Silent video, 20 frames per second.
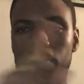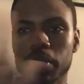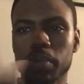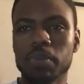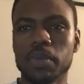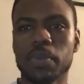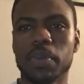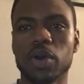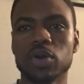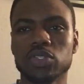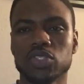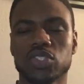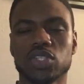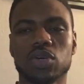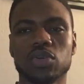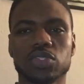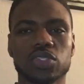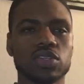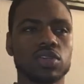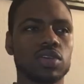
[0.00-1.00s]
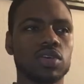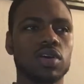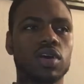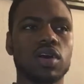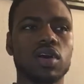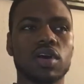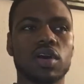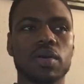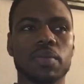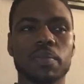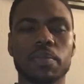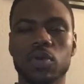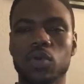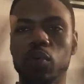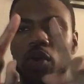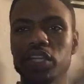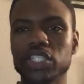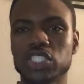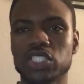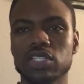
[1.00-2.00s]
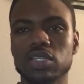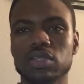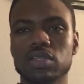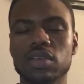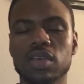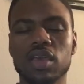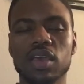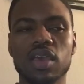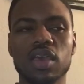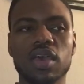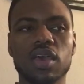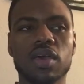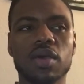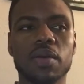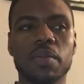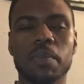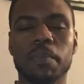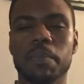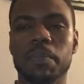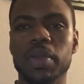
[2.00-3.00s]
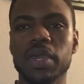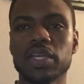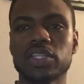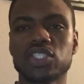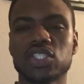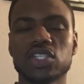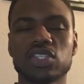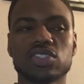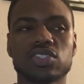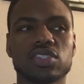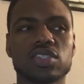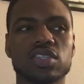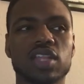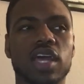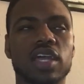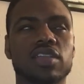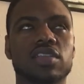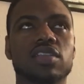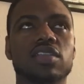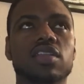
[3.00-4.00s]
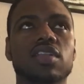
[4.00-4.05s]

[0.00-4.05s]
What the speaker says: people post those little question pictures, like